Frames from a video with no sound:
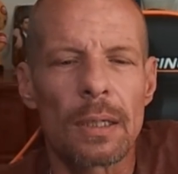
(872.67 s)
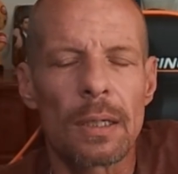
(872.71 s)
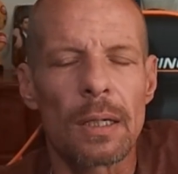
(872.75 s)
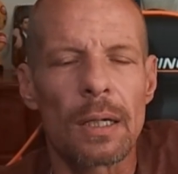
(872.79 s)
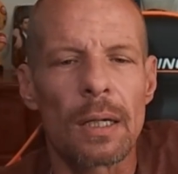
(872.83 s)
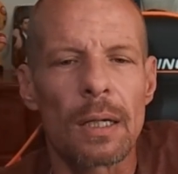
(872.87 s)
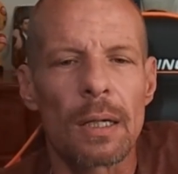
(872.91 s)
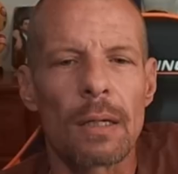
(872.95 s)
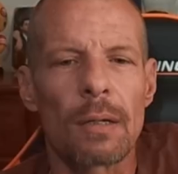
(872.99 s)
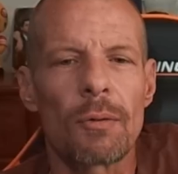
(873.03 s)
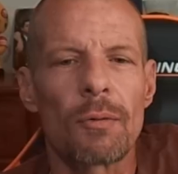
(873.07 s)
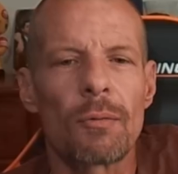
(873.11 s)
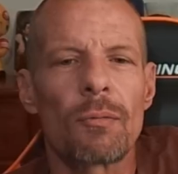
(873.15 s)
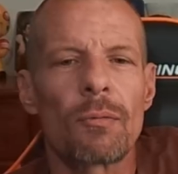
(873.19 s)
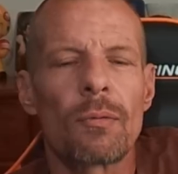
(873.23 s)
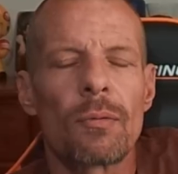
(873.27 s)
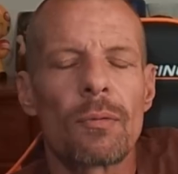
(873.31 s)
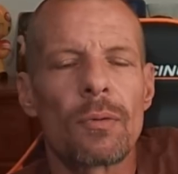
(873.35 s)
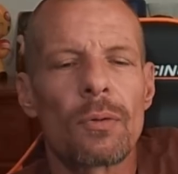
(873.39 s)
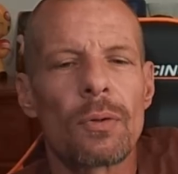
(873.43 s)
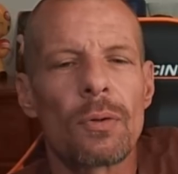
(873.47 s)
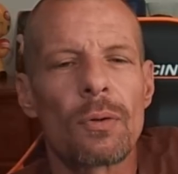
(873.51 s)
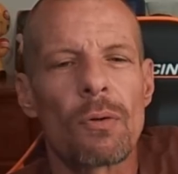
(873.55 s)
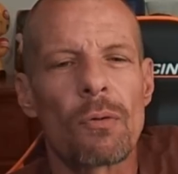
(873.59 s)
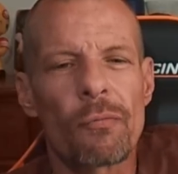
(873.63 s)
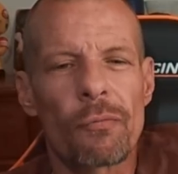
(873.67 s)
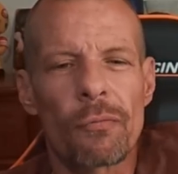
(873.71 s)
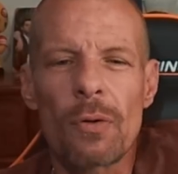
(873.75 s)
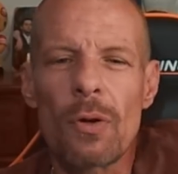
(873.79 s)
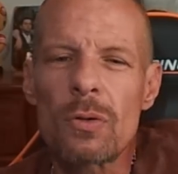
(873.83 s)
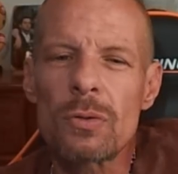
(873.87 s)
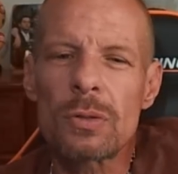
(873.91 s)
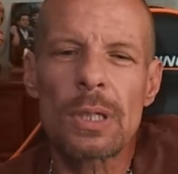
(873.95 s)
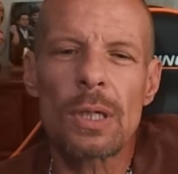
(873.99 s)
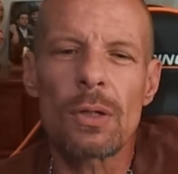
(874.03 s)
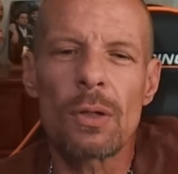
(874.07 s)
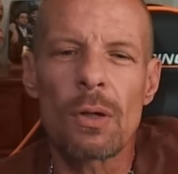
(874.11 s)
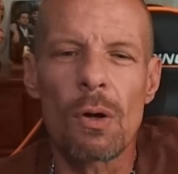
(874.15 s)
and for
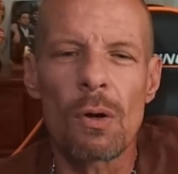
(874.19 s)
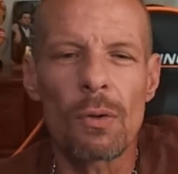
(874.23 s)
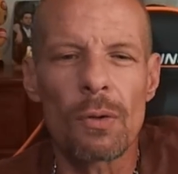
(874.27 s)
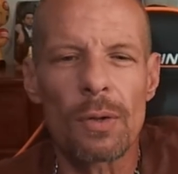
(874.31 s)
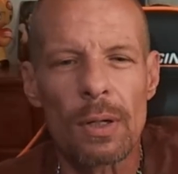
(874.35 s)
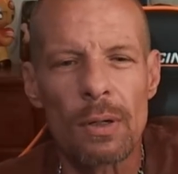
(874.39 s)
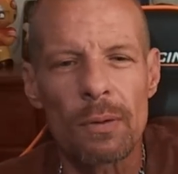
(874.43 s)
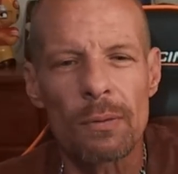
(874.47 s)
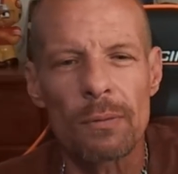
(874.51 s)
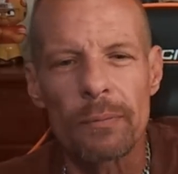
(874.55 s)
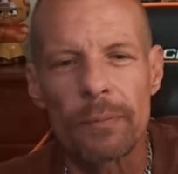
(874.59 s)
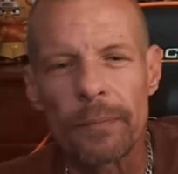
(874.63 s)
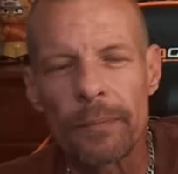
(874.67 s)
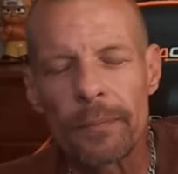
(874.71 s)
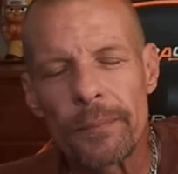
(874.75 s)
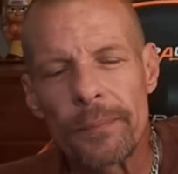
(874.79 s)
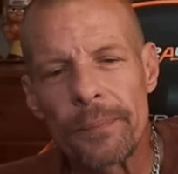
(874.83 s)
those that know, there